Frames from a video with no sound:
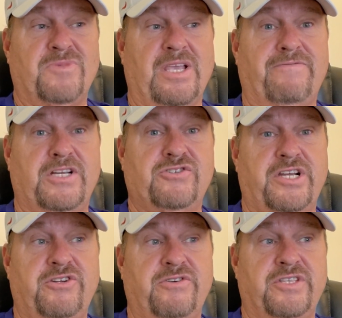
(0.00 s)
If I tried
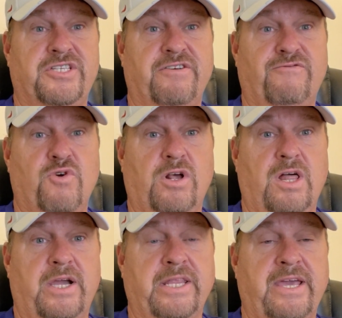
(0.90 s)
doing this at 4
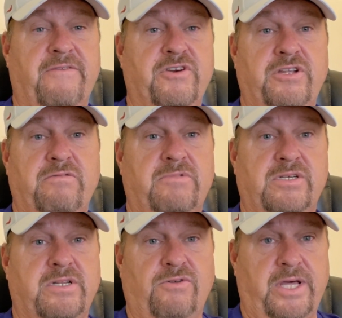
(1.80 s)
o'clock in the afternoon,
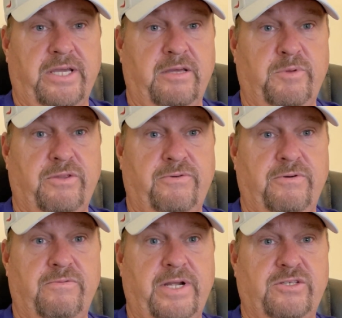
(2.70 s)
there's no light coming through,
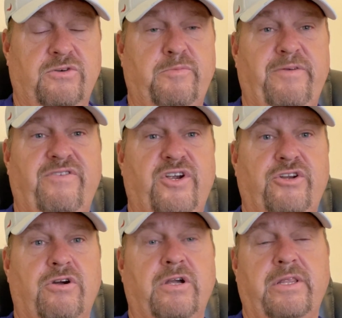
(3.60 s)
right? So it'd be very
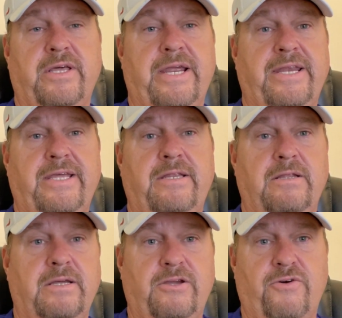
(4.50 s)
dark, and then I need,
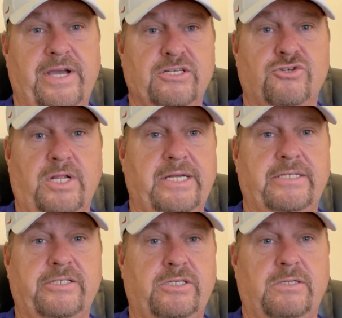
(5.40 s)
extra
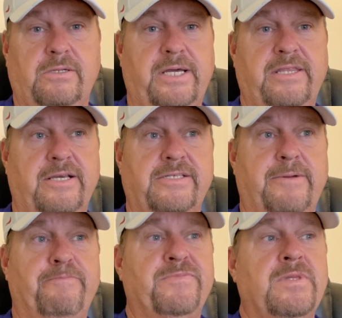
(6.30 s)
lights to light things up.
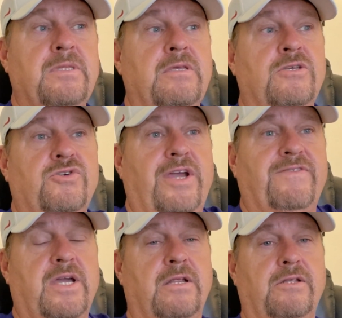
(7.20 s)
So you have to
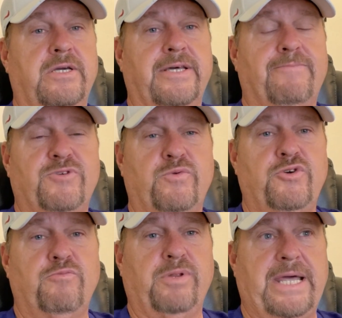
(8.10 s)
kind of look at that. So when
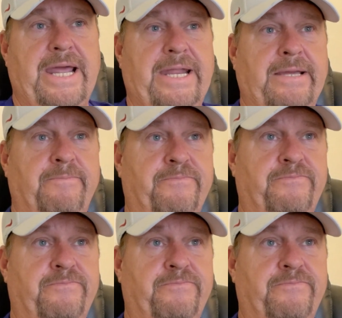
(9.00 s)
you're planning,